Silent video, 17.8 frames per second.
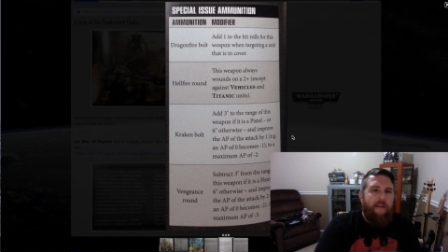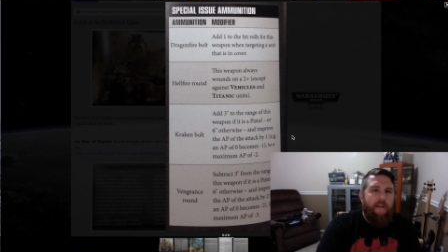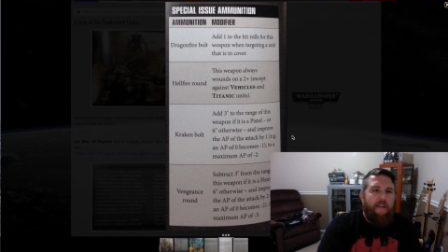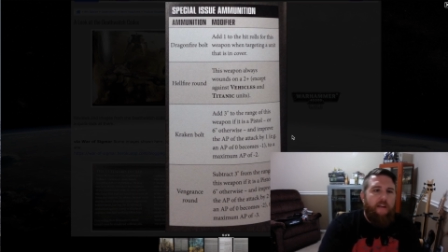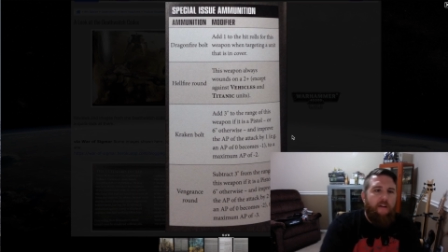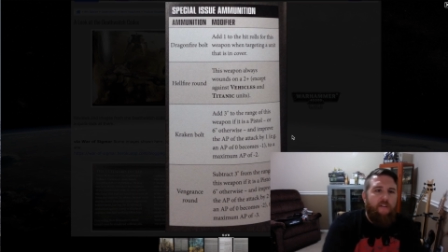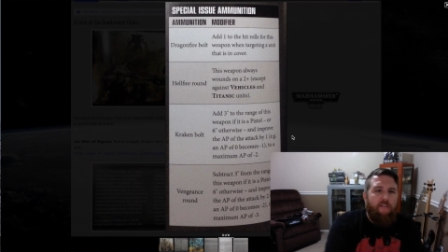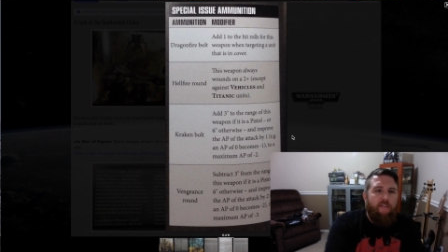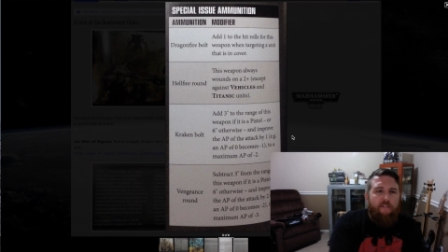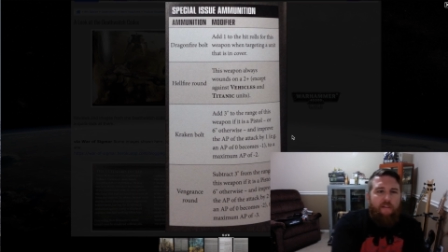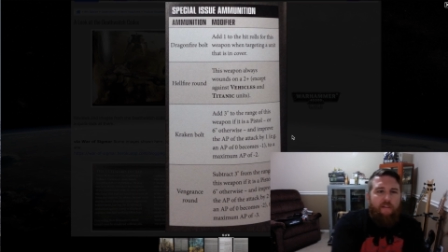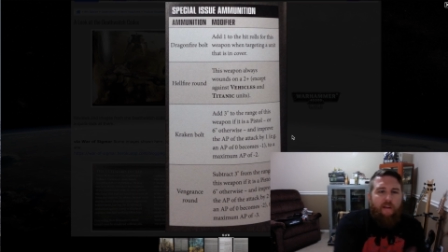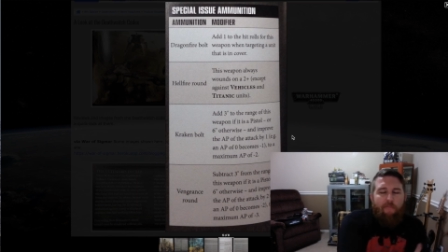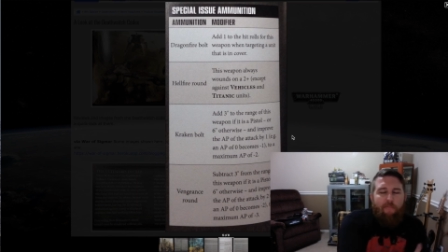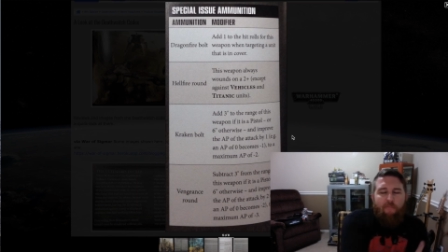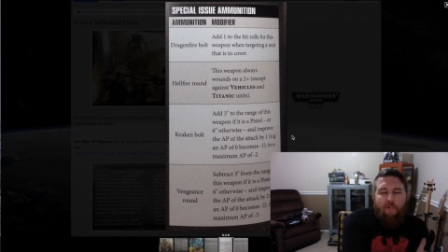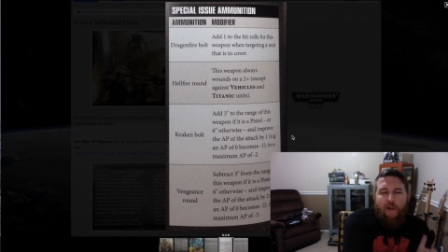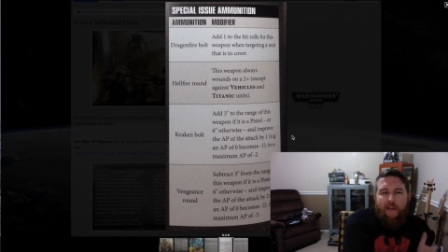Here's
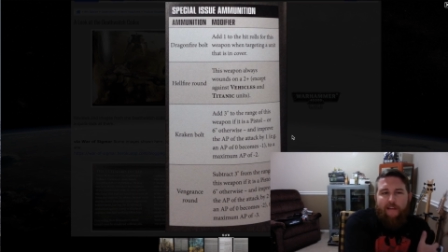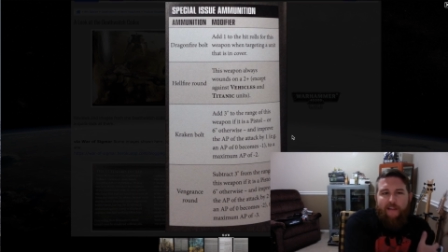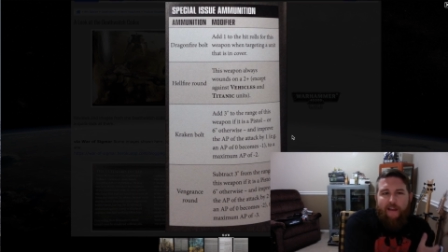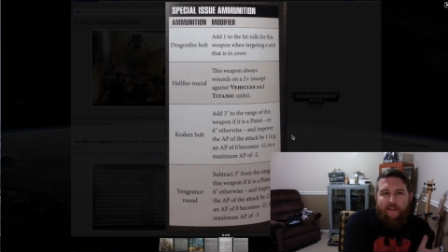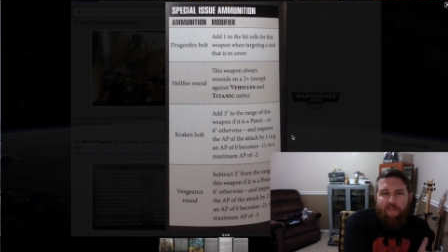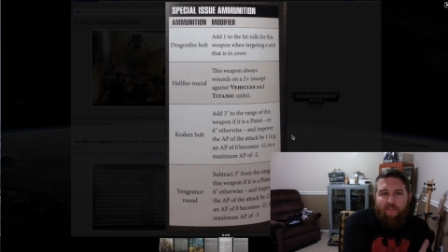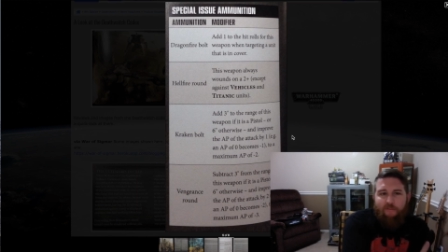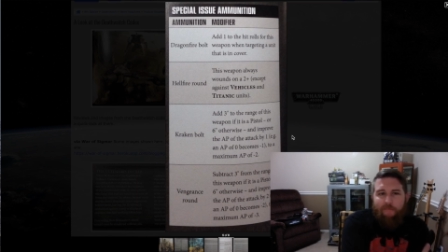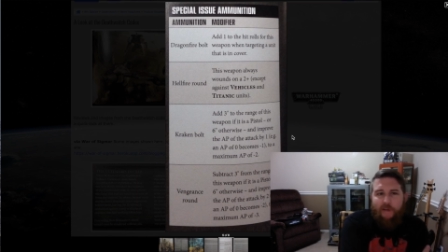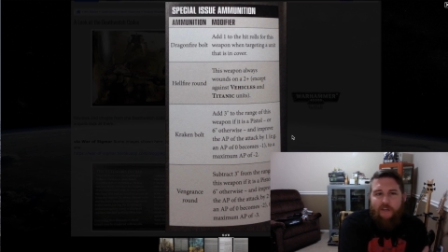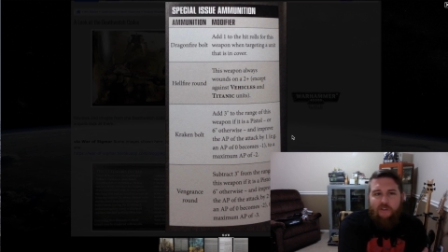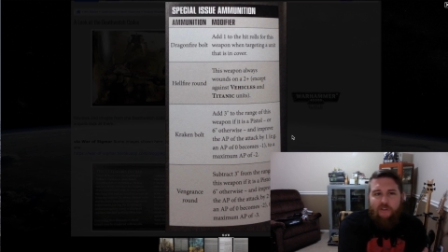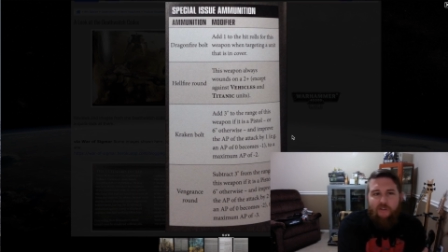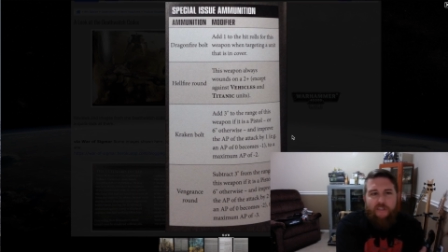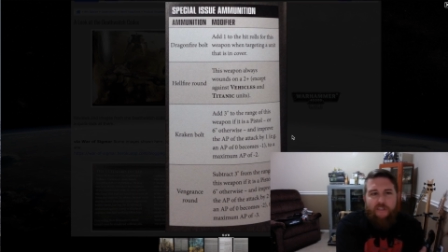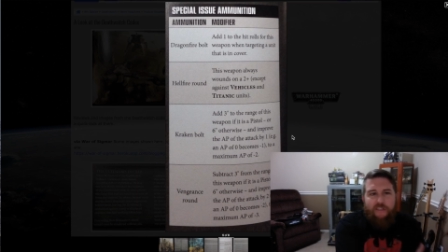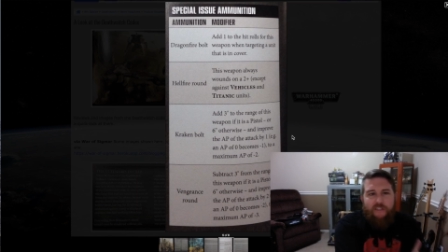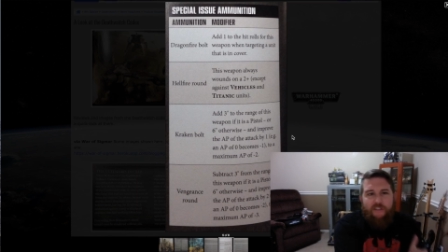a breakdown of
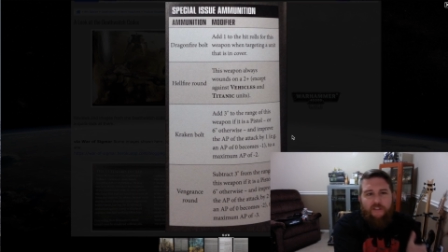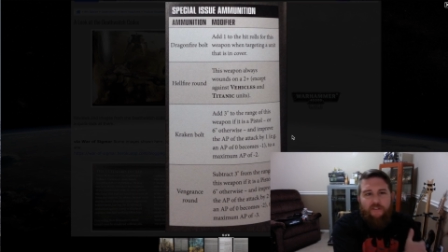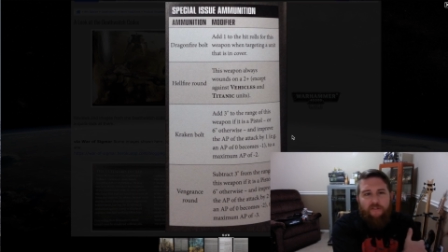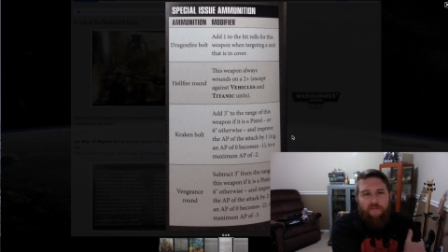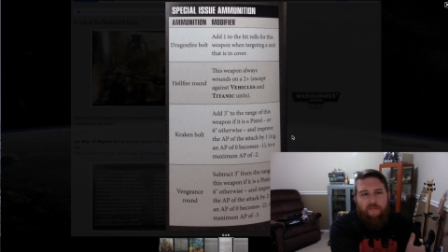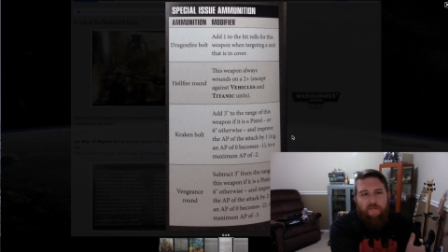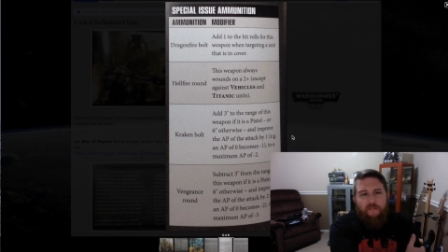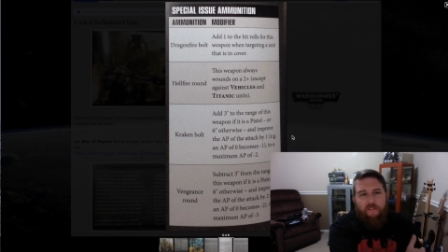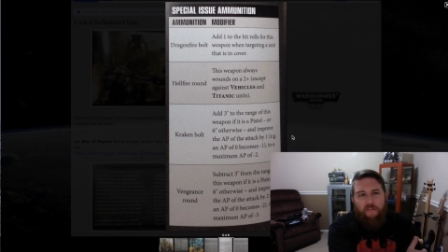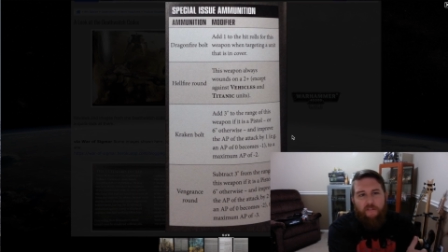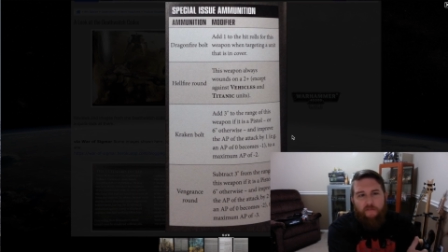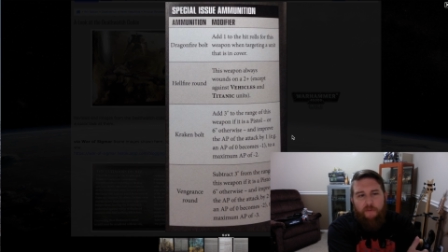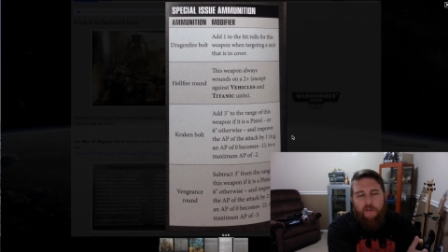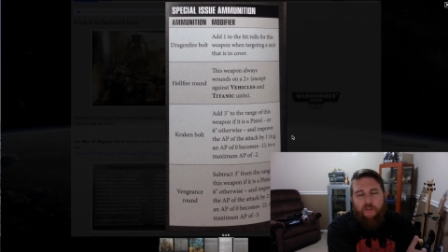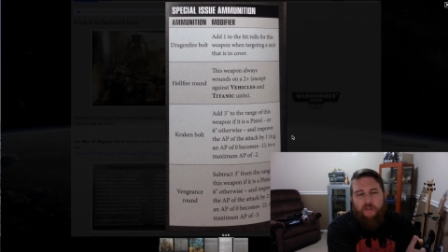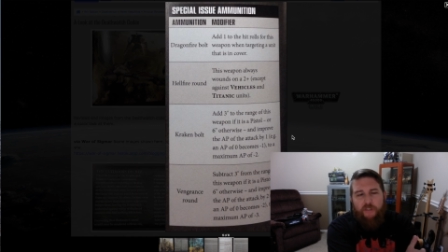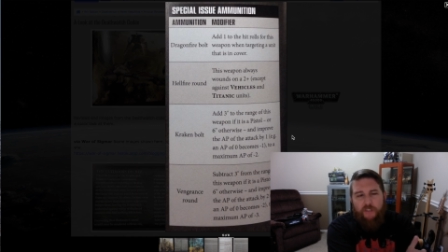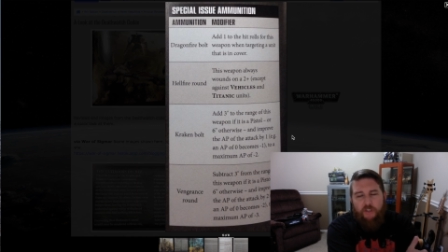special issue,
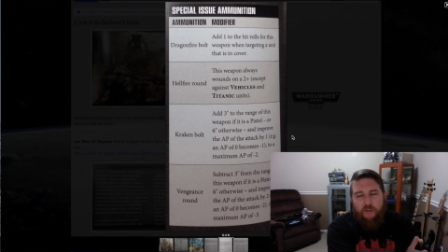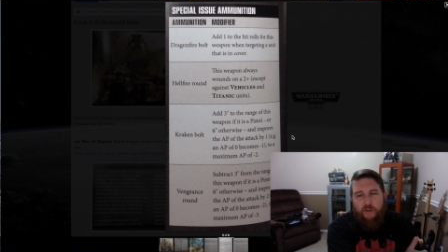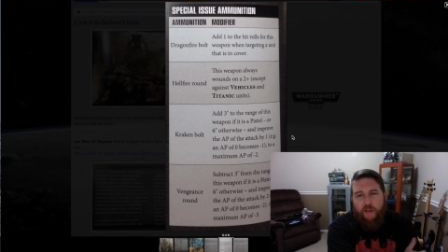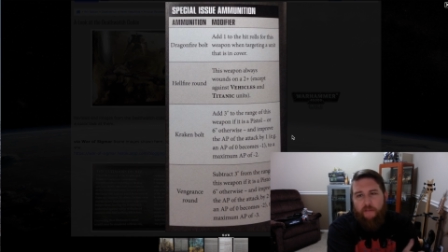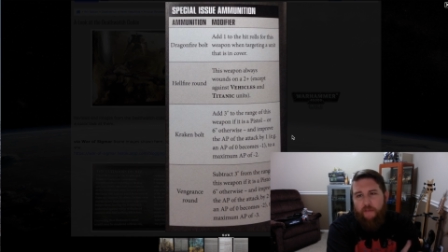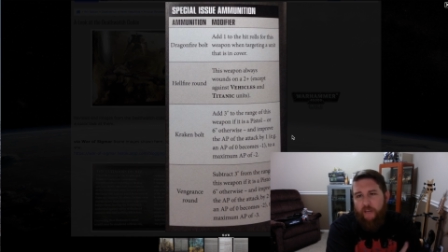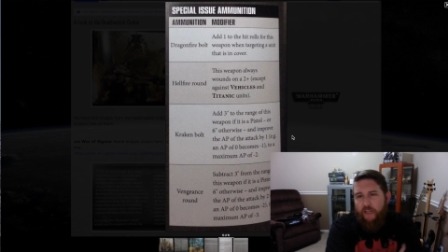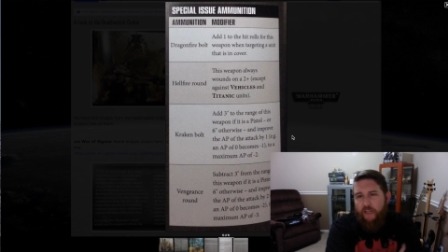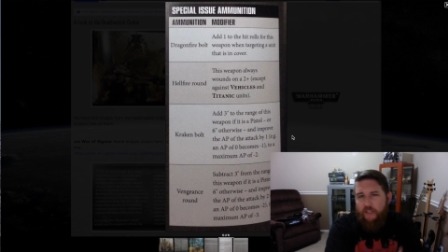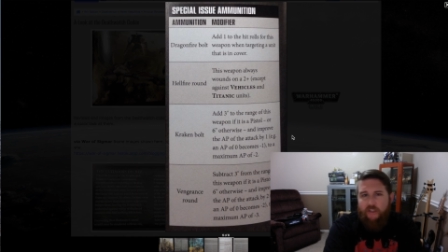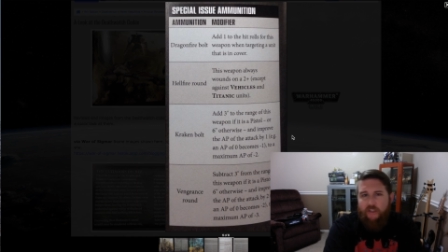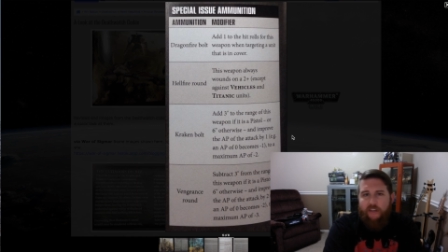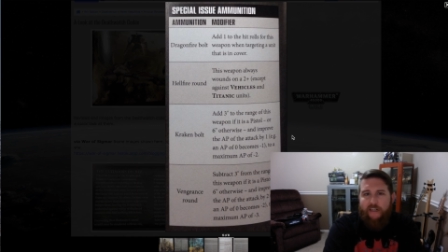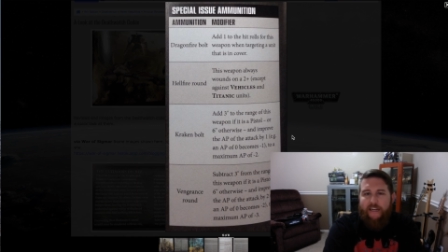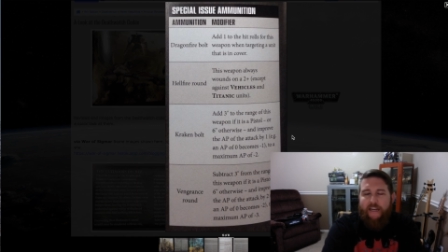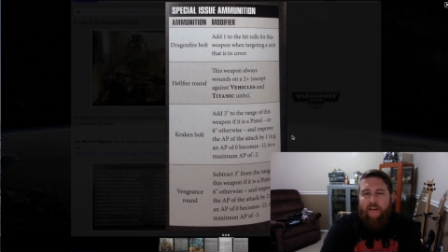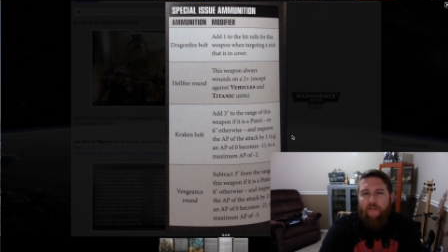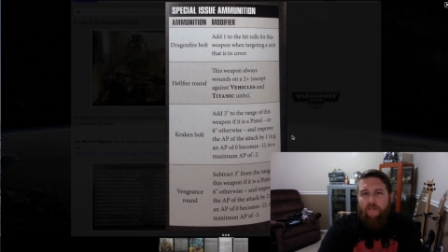special issue ammunition,
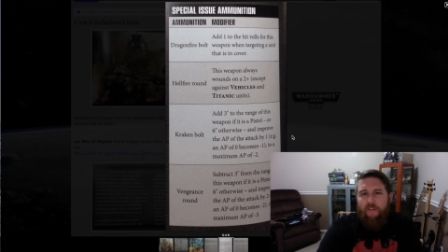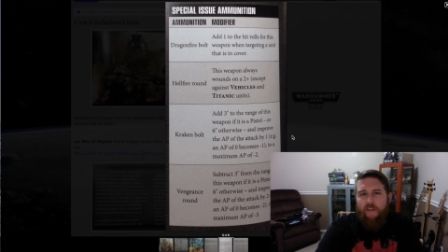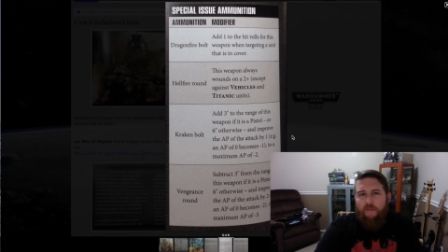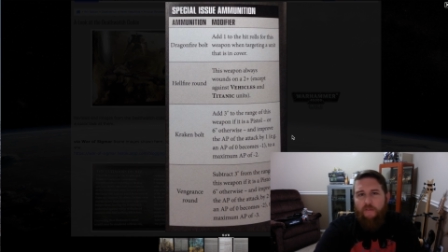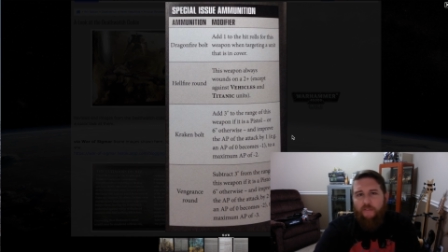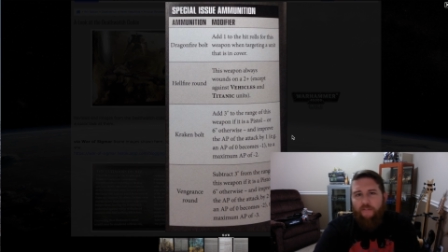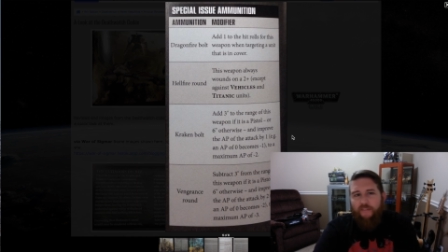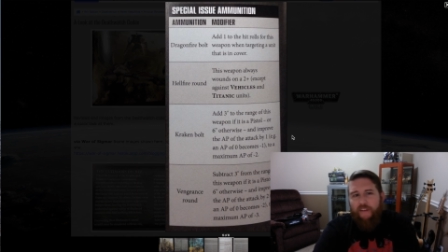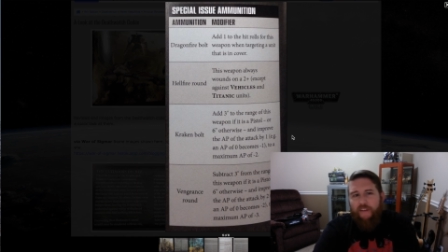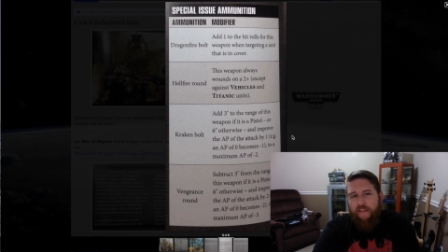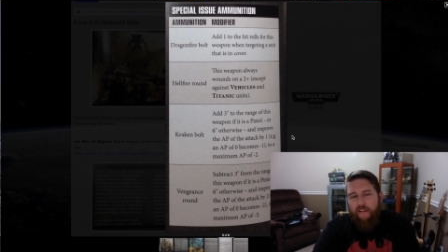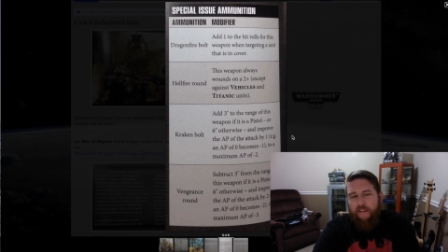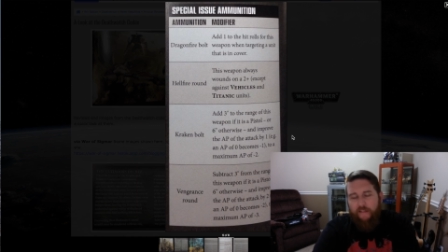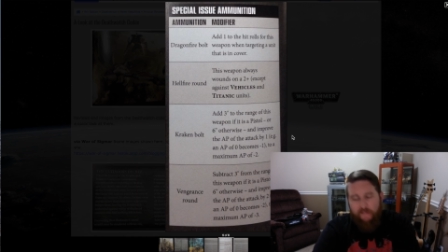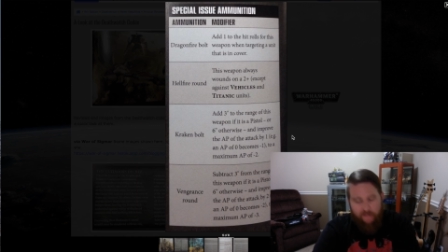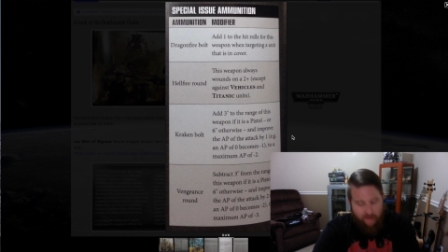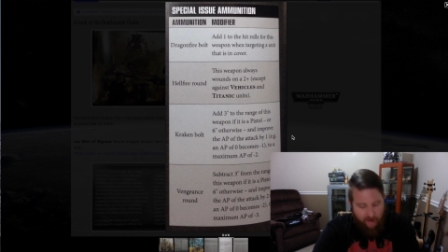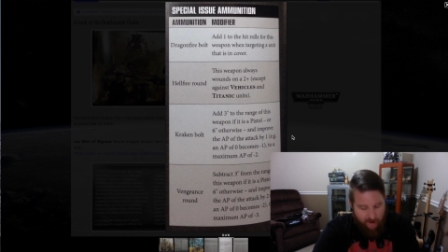and I don't think we've seen
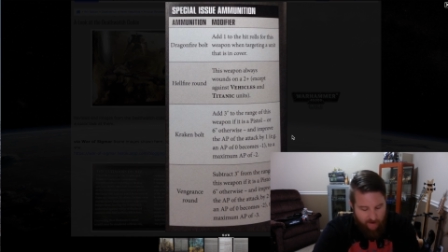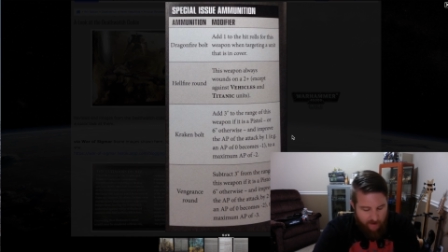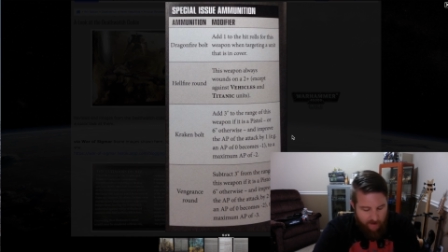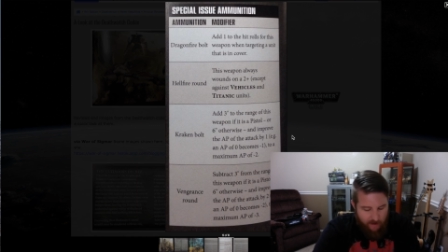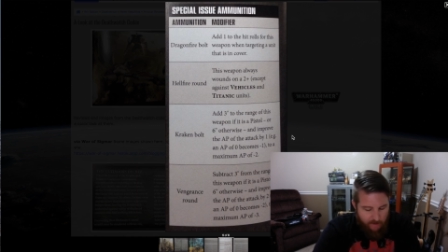this yet.